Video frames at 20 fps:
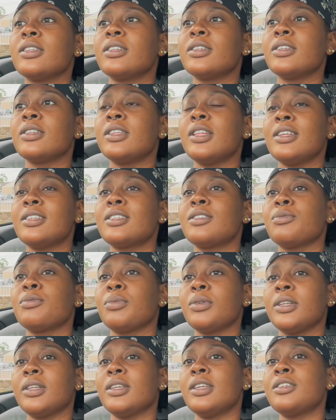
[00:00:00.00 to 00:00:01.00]
this
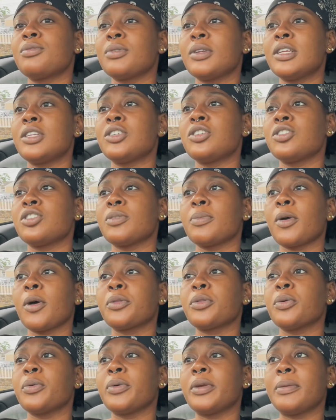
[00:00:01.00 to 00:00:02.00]
this relationship
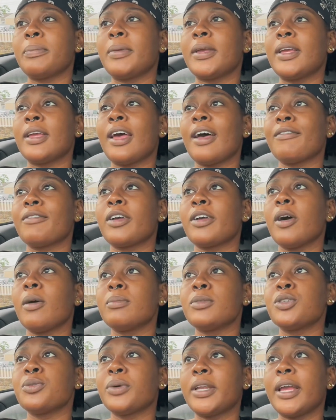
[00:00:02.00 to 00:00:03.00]
although it may have come
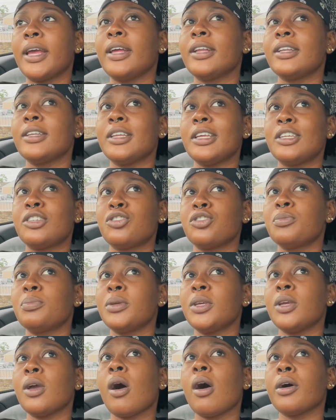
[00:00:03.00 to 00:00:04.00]
to an end it should
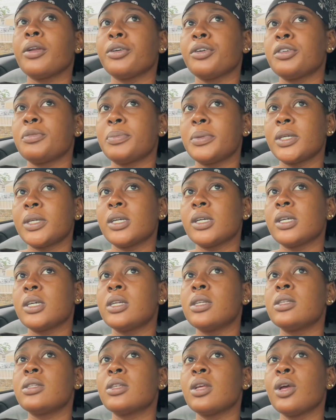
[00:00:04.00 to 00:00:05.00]
be honored
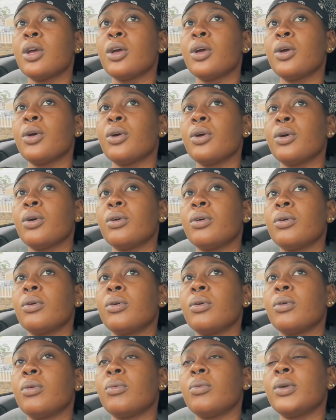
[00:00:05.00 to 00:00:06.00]
because
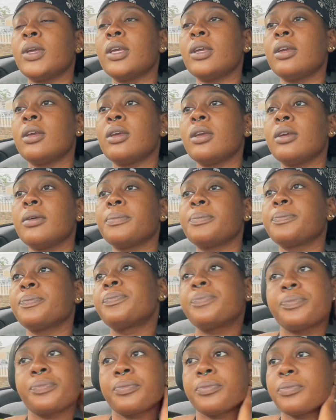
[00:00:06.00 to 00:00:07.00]
we
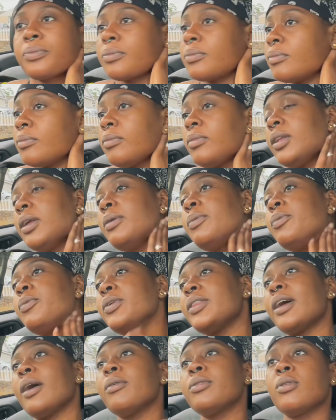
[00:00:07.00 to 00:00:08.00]

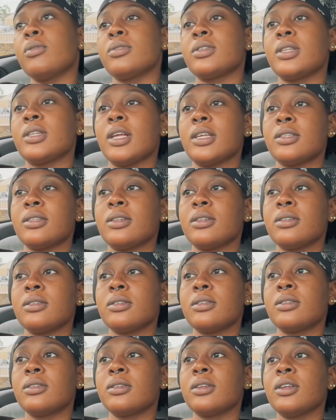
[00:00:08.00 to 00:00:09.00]
without those
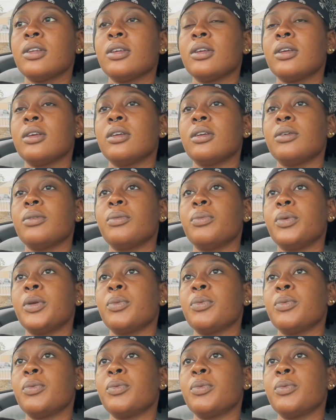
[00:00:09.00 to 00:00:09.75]
lessons, we